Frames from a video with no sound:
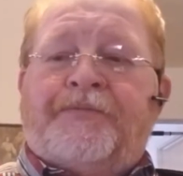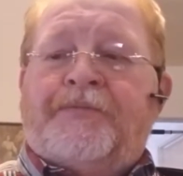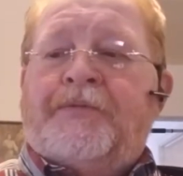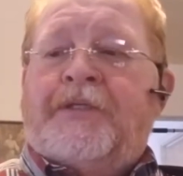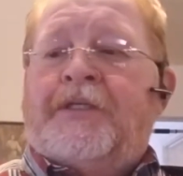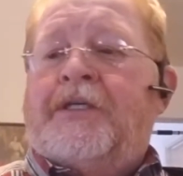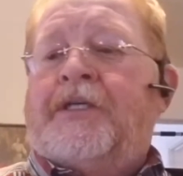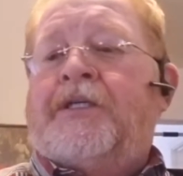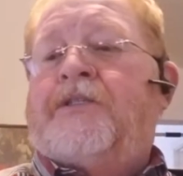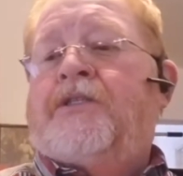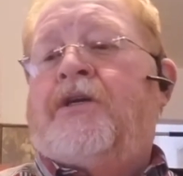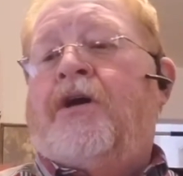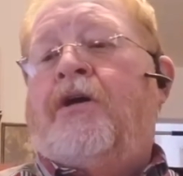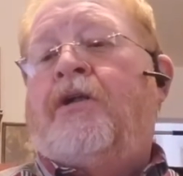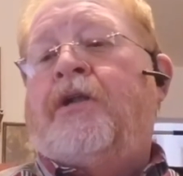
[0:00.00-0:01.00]
It's
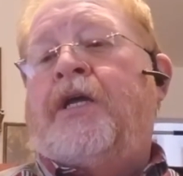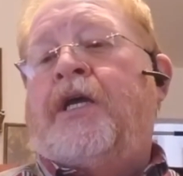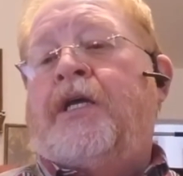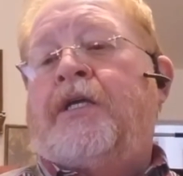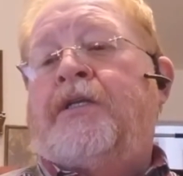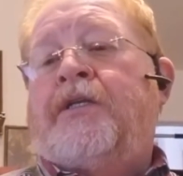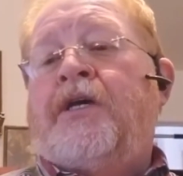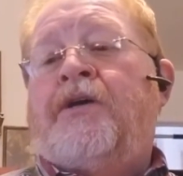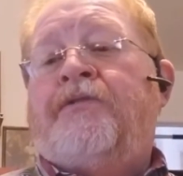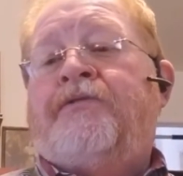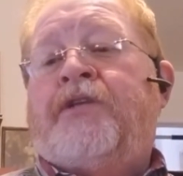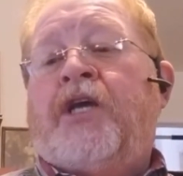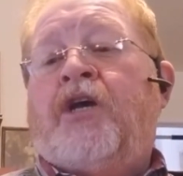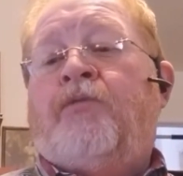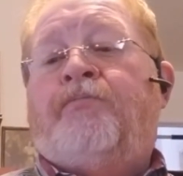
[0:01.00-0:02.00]
called a
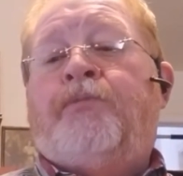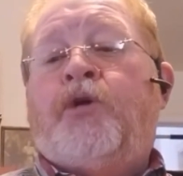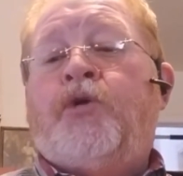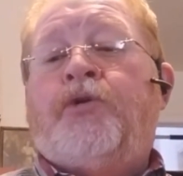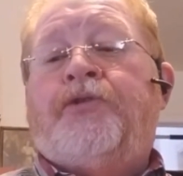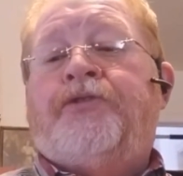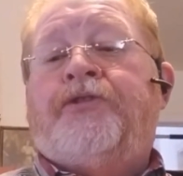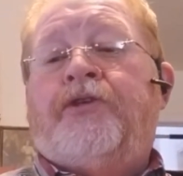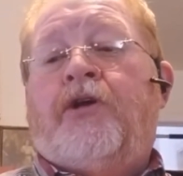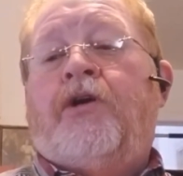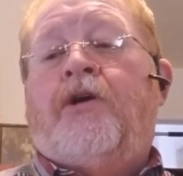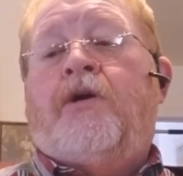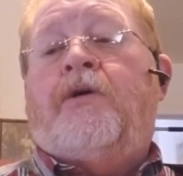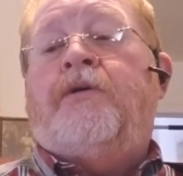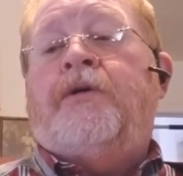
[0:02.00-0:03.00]
dovetail pull
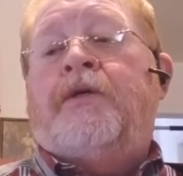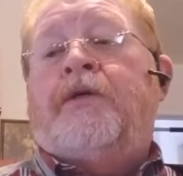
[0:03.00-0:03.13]
saw,